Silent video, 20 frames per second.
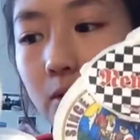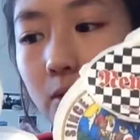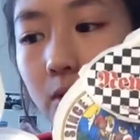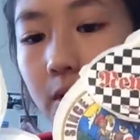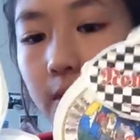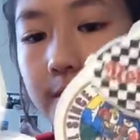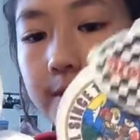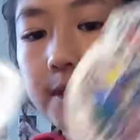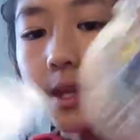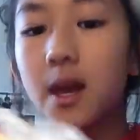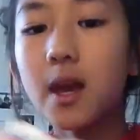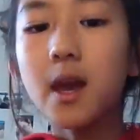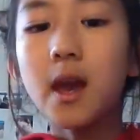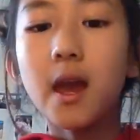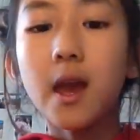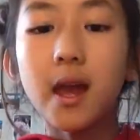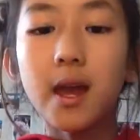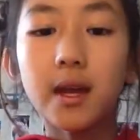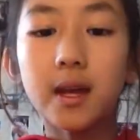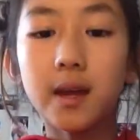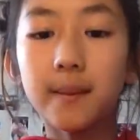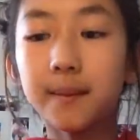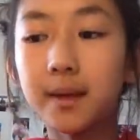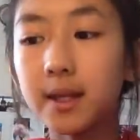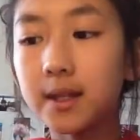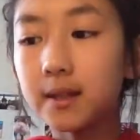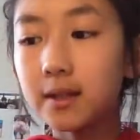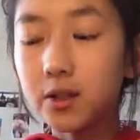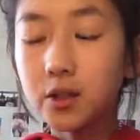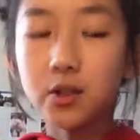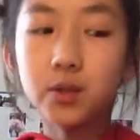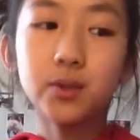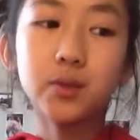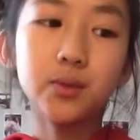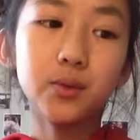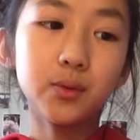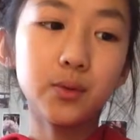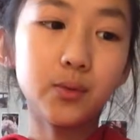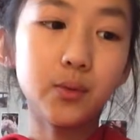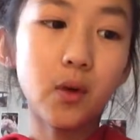ones, and I made 2
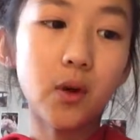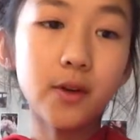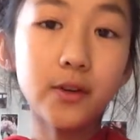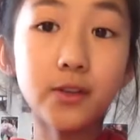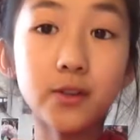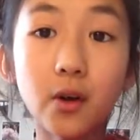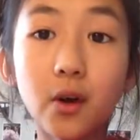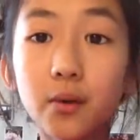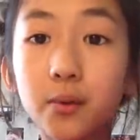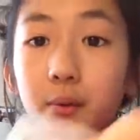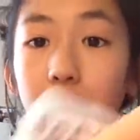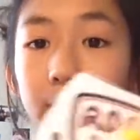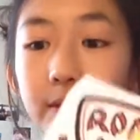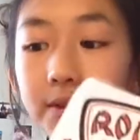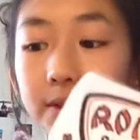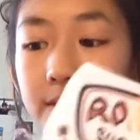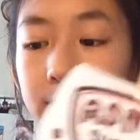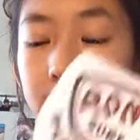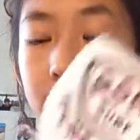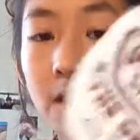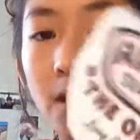Ron Jon ones.